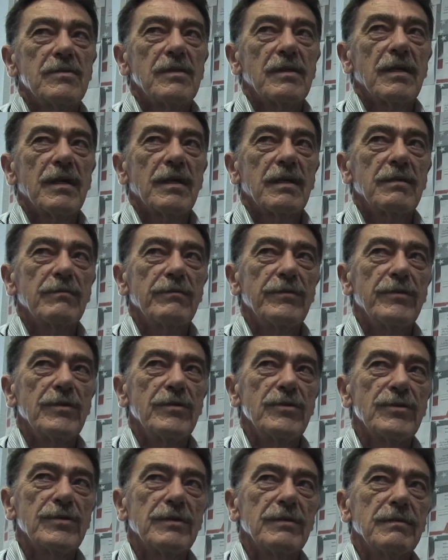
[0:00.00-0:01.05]
a lot of
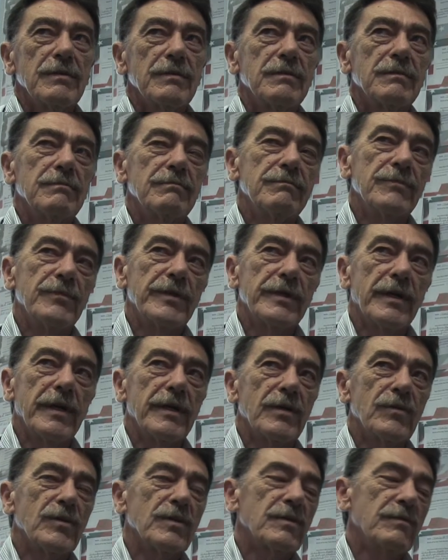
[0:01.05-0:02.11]
confusion
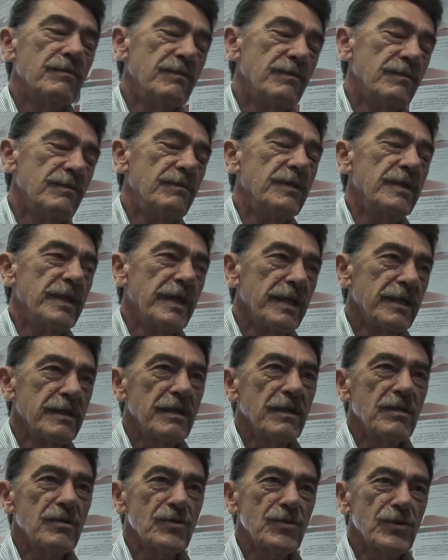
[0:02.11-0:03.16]
regarding what the VA
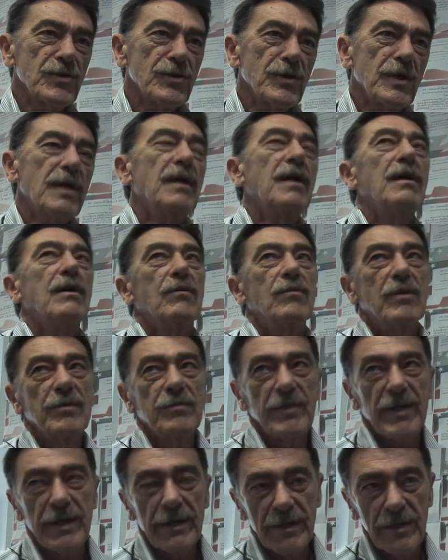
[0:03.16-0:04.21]
tells you, what
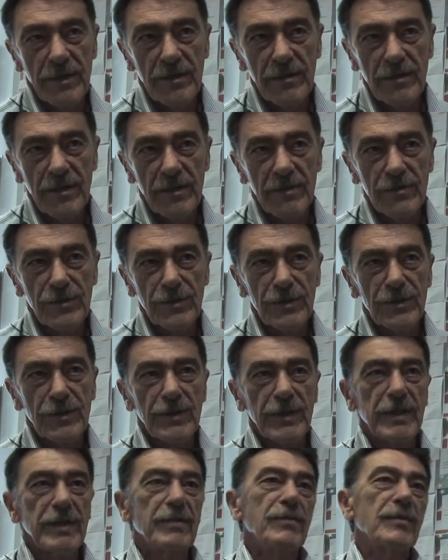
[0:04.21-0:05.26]
Medicare tells you,
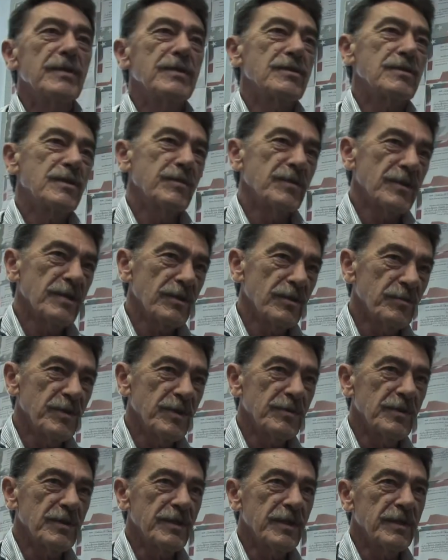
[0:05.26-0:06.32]
and what some of the other
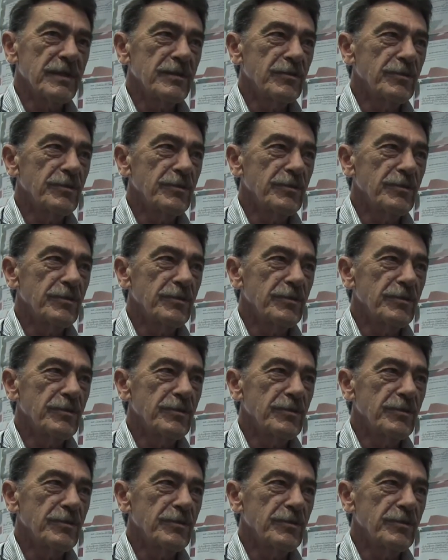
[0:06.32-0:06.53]
people tell you